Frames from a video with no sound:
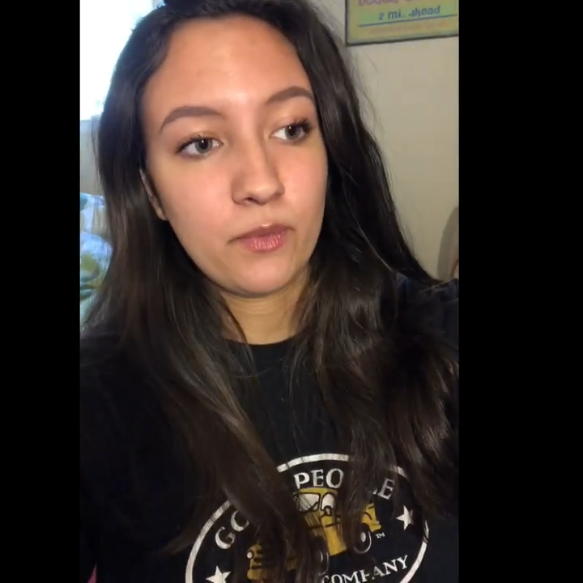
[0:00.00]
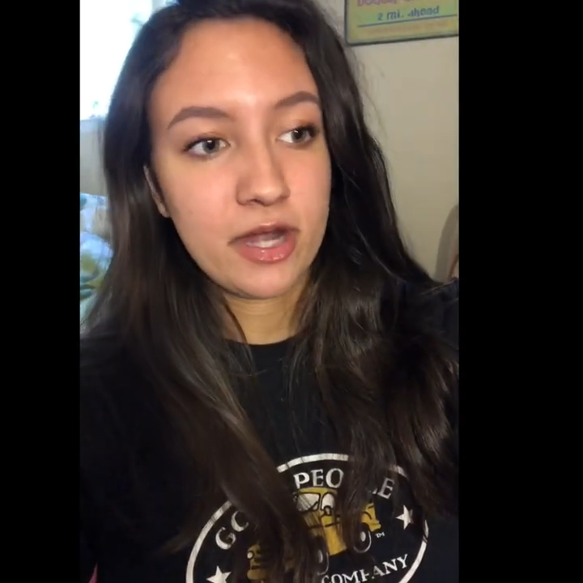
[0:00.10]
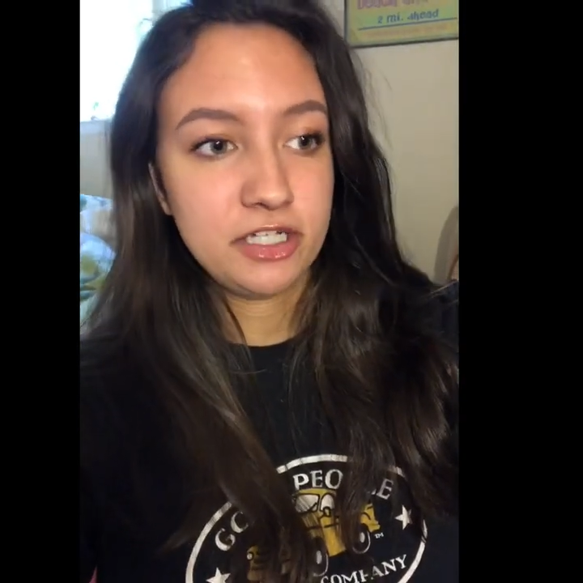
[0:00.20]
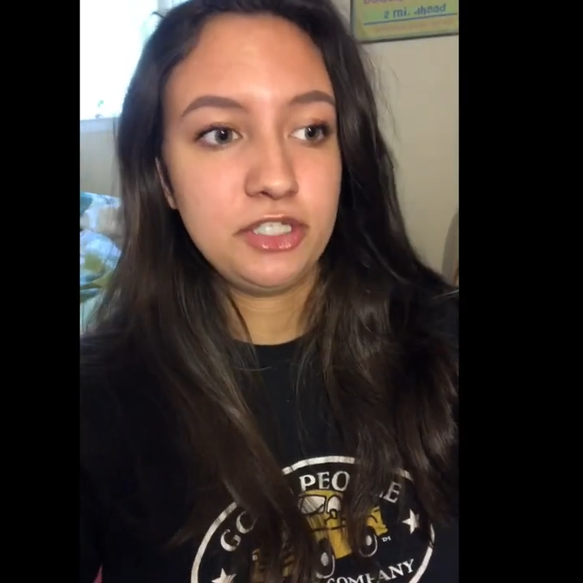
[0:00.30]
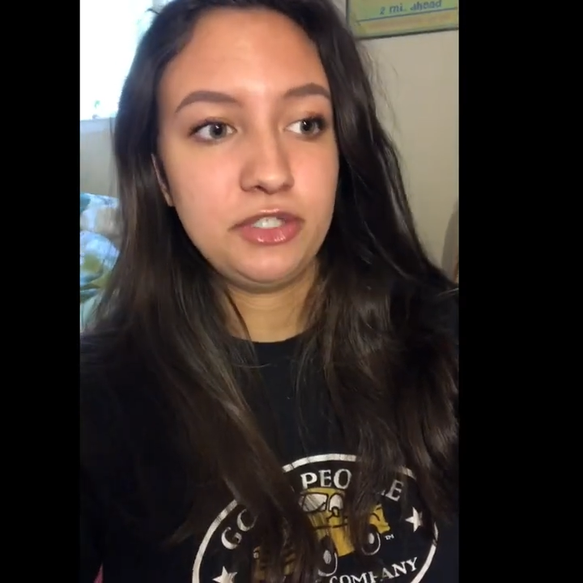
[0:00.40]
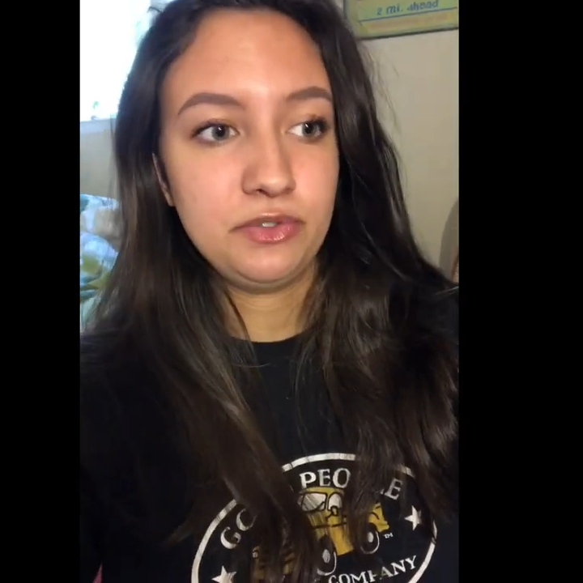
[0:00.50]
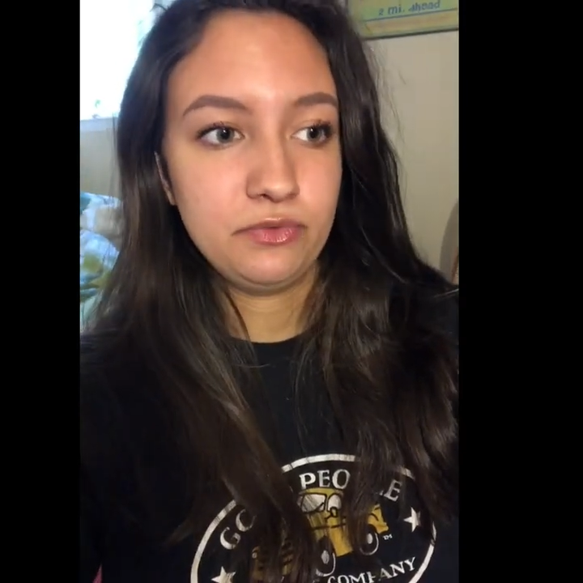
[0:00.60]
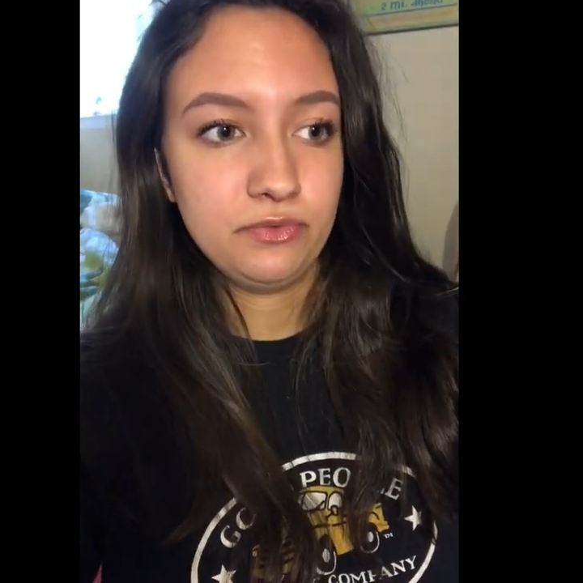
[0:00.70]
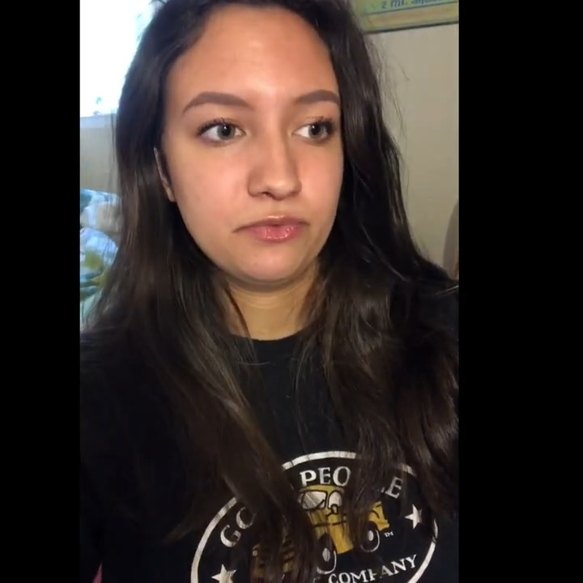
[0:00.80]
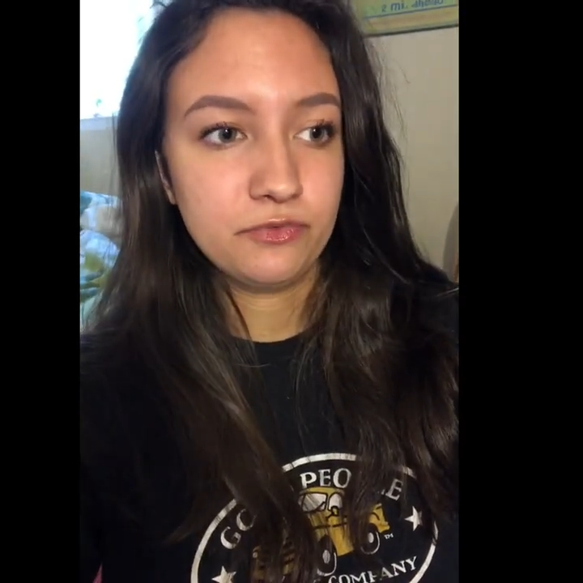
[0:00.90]
where do
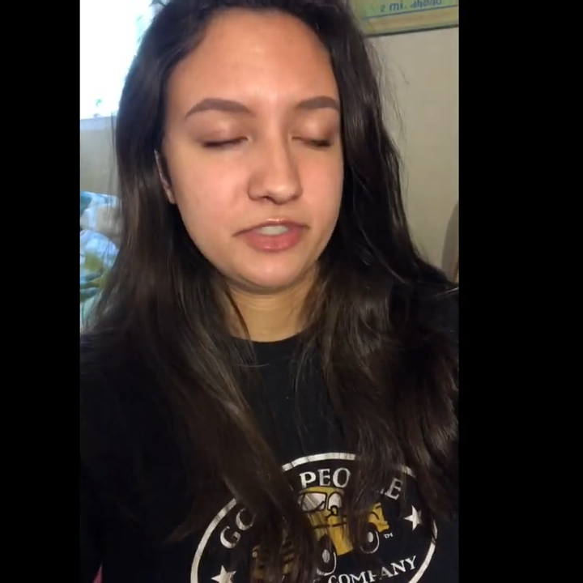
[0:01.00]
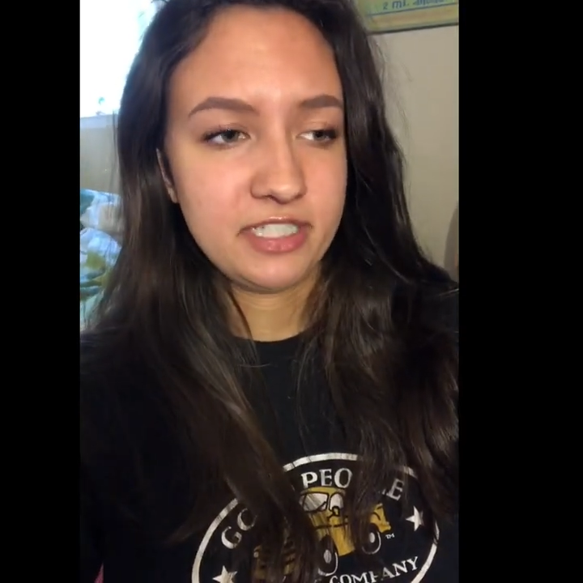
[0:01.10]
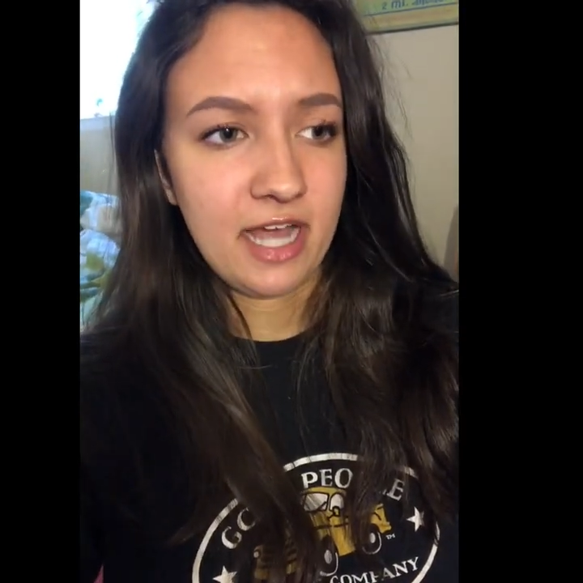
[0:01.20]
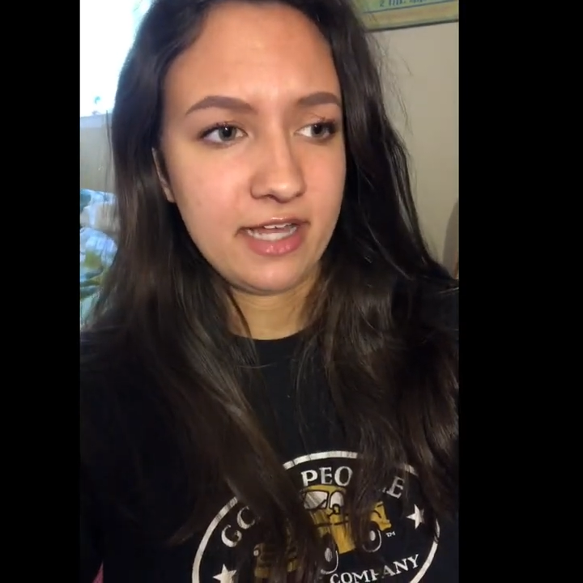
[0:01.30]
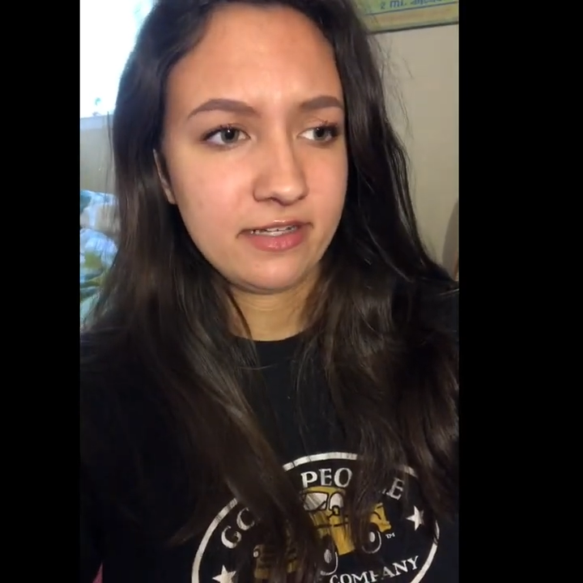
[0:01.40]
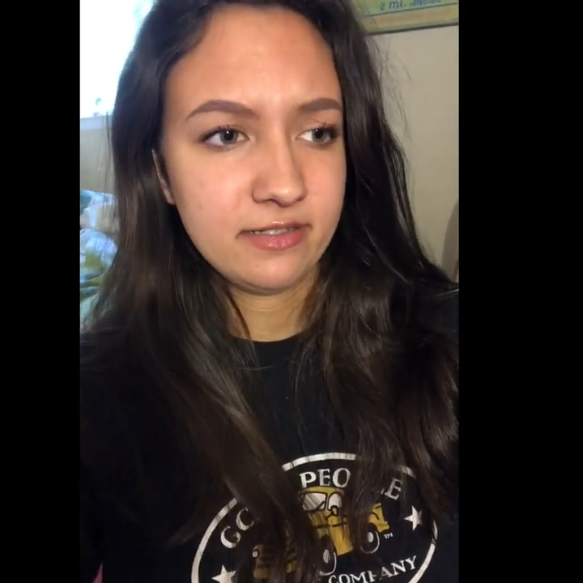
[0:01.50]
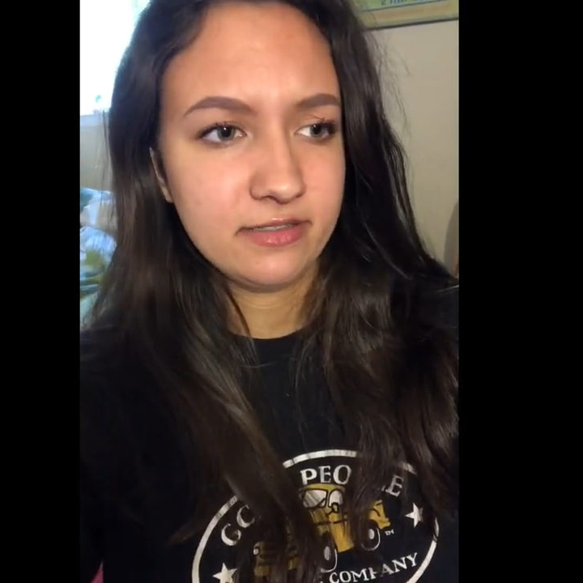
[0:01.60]
you reside?